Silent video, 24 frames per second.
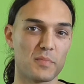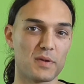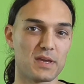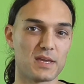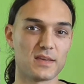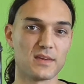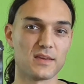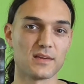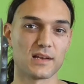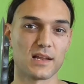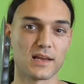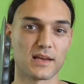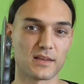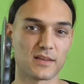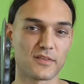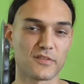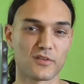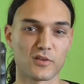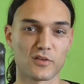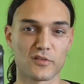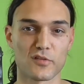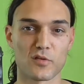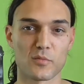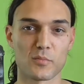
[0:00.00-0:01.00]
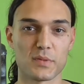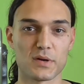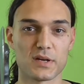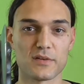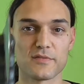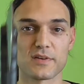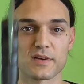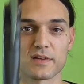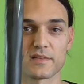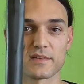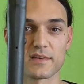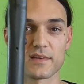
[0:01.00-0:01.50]
big, like it's not so
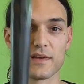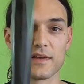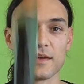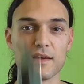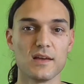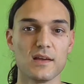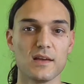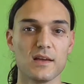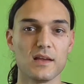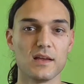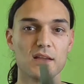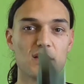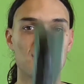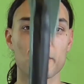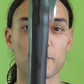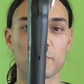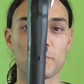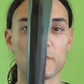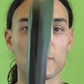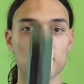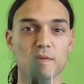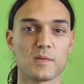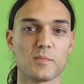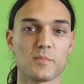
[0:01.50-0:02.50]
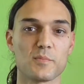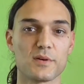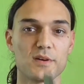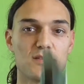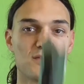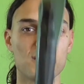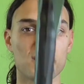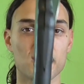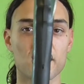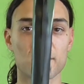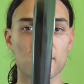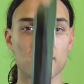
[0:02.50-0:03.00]
perfect. It's pretty
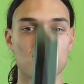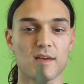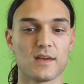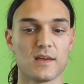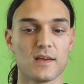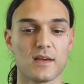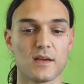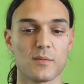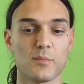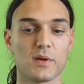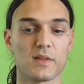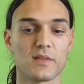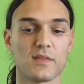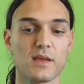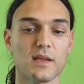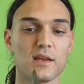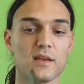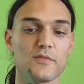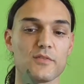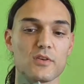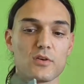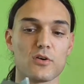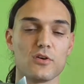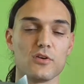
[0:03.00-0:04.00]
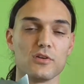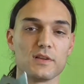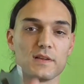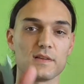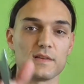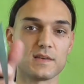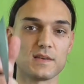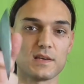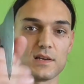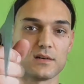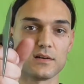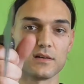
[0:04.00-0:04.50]
imperfect. But then if you hold
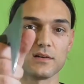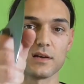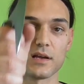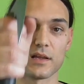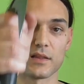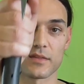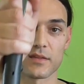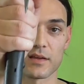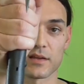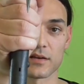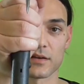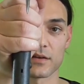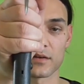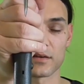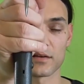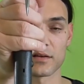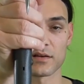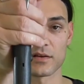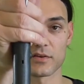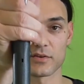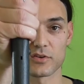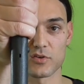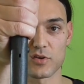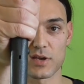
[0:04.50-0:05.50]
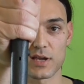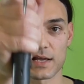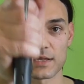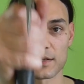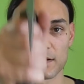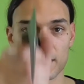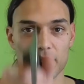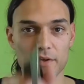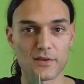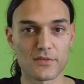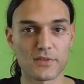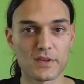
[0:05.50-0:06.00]
it here and then you cut
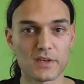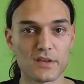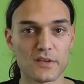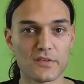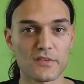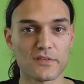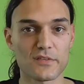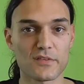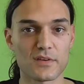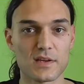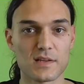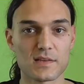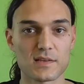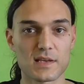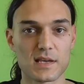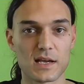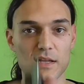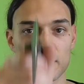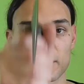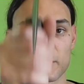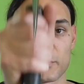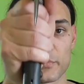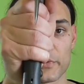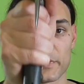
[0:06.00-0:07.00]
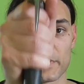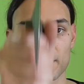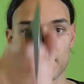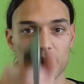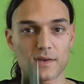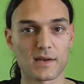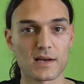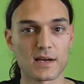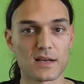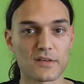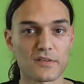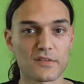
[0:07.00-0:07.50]
like this, it cuts pretty
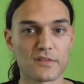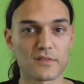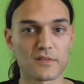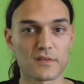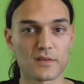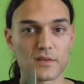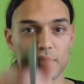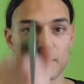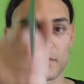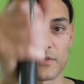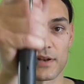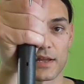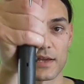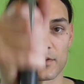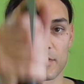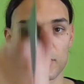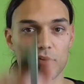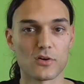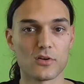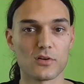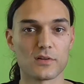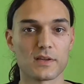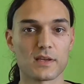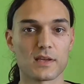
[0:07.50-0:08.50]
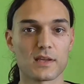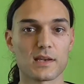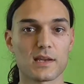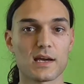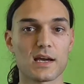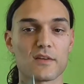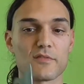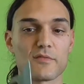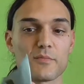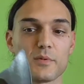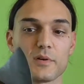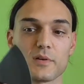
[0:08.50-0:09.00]
nice. It's like you're holding a
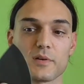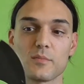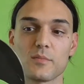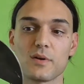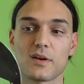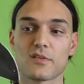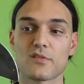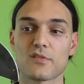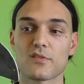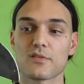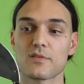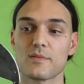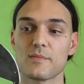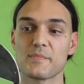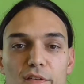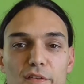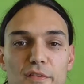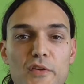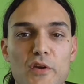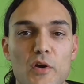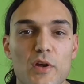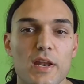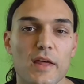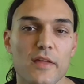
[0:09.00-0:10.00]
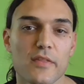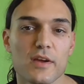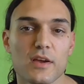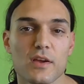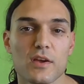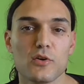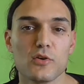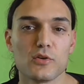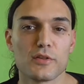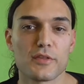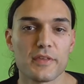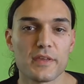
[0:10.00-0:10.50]
knife pretty much. So another
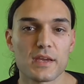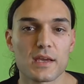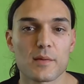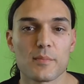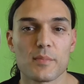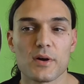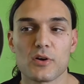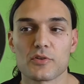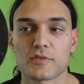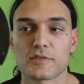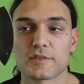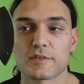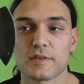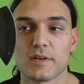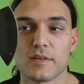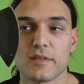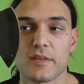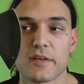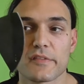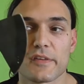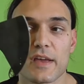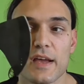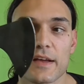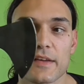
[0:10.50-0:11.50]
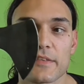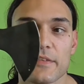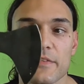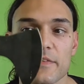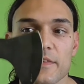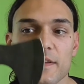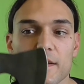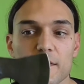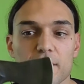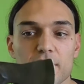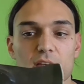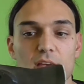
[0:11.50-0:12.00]
good thing about this axe is
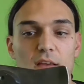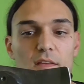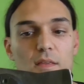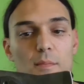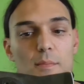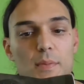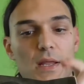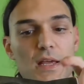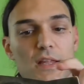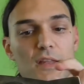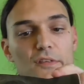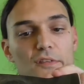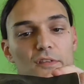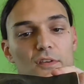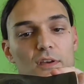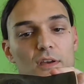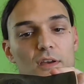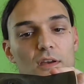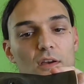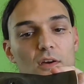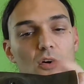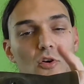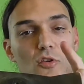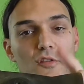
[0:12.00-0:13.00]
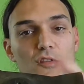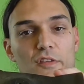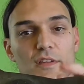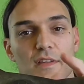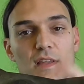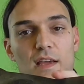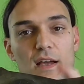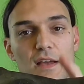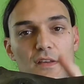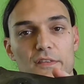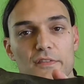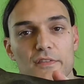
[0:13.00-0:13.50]
that the blade is
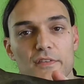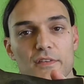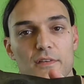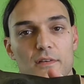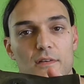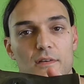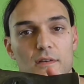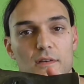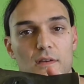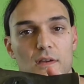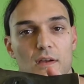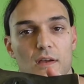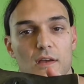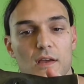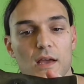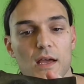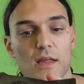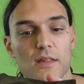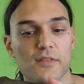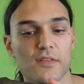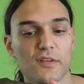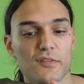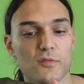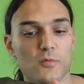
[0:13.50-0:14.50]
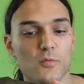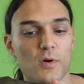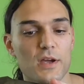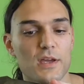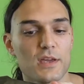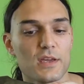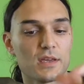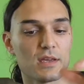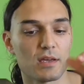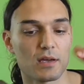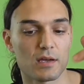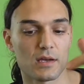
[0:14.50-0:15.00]
oxidized, and this
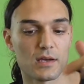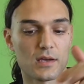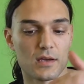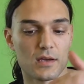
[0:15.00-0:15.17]
way